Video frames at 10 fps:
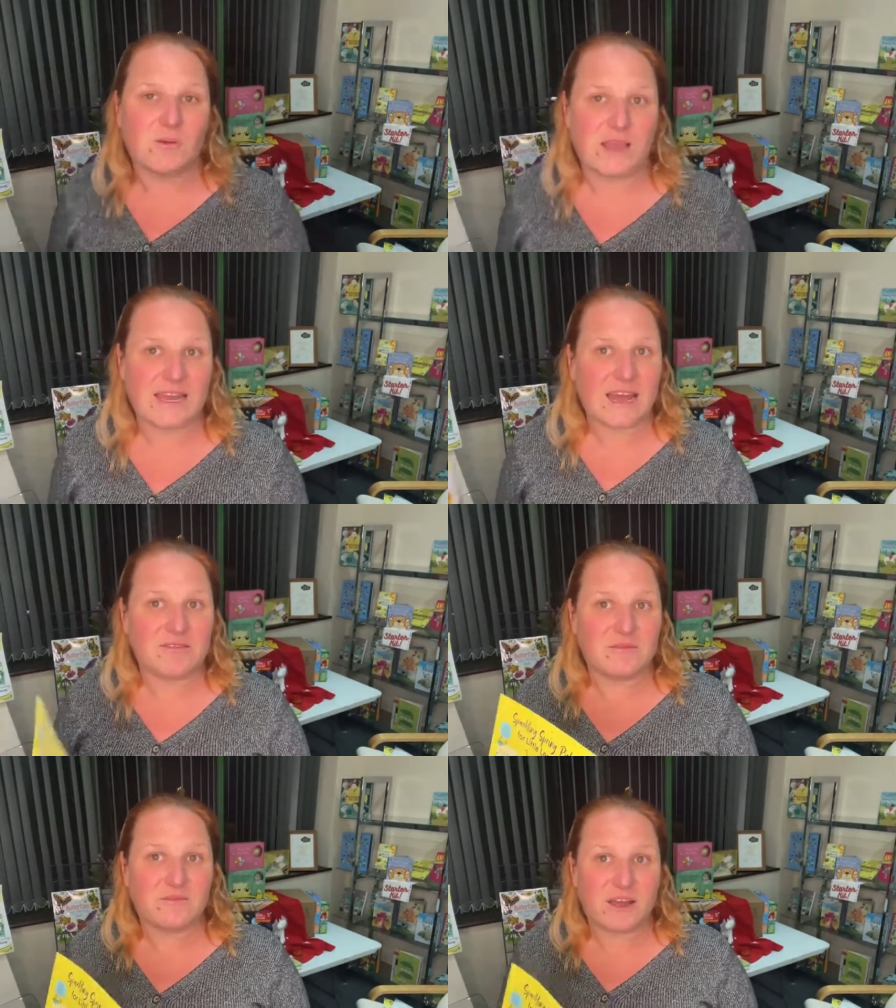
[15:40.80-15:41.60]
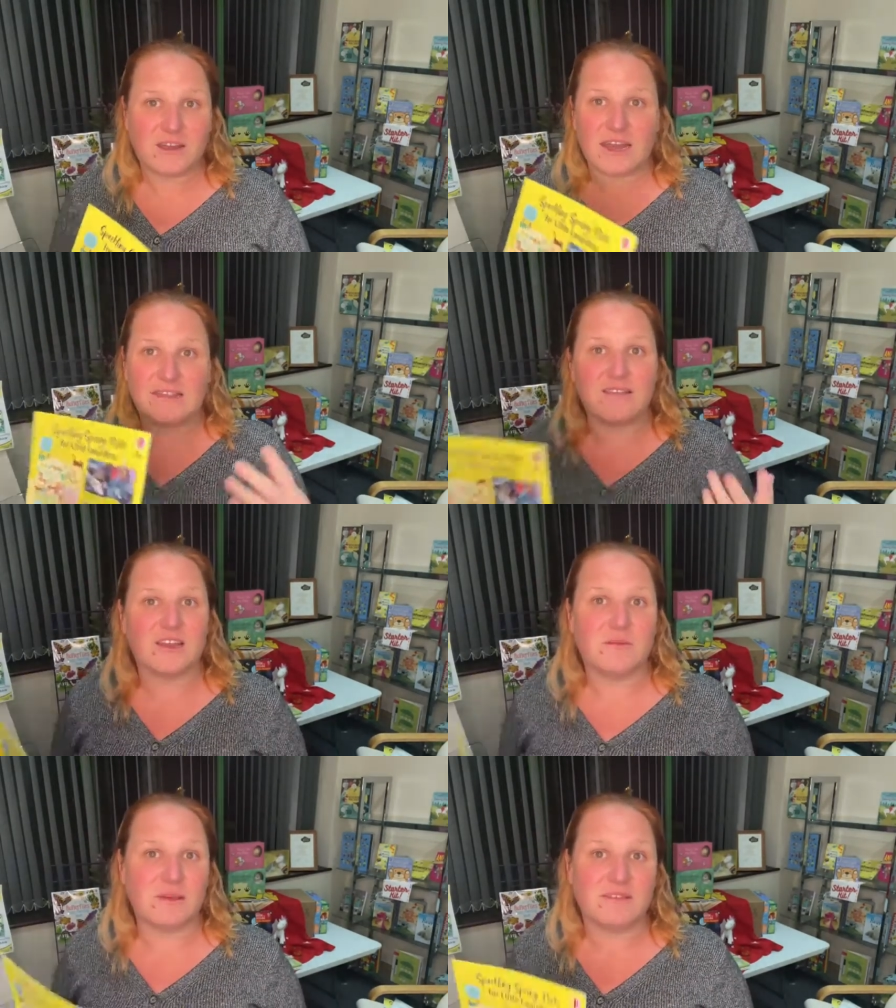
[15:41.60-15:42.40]
we're going to have some fun, and there's
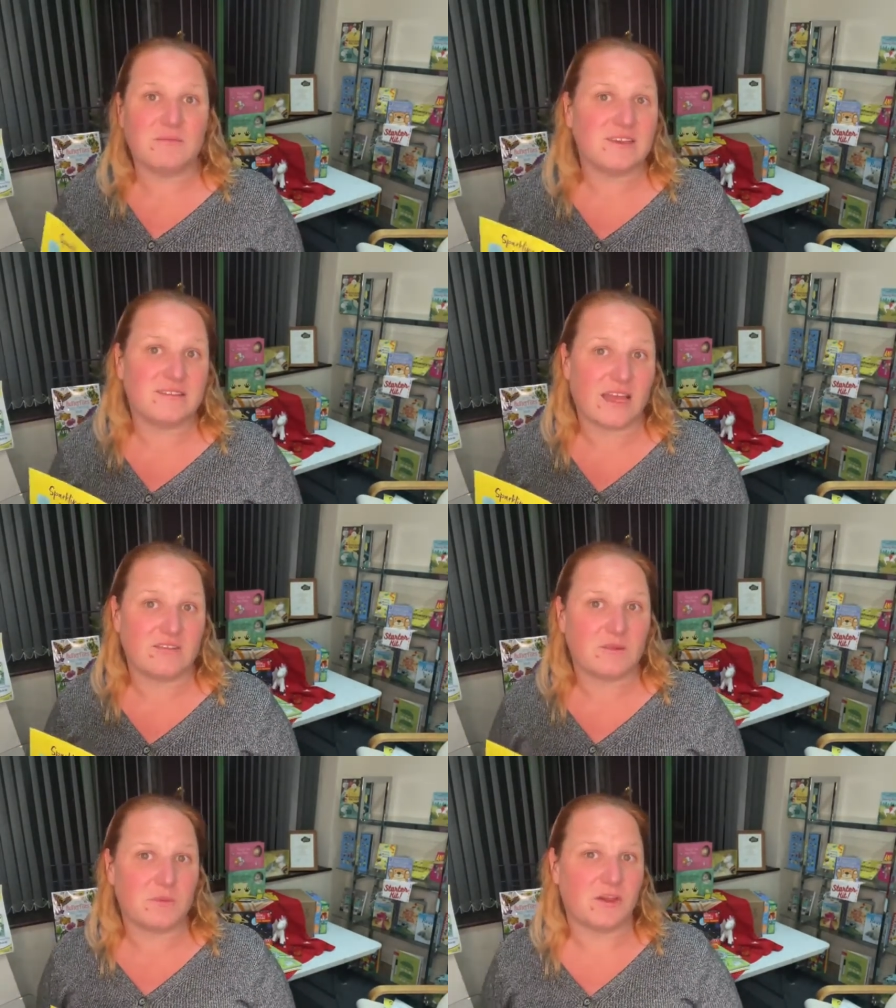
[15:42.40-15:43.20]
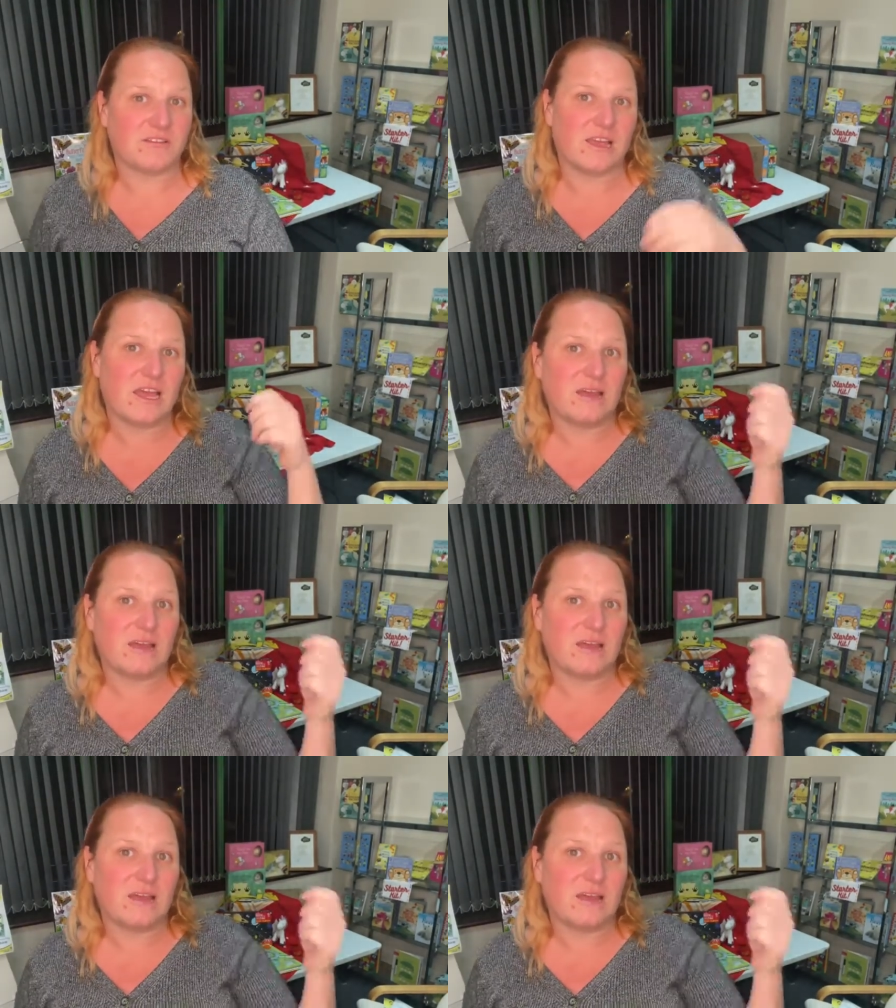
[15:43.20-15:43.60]
going to be some discounted books.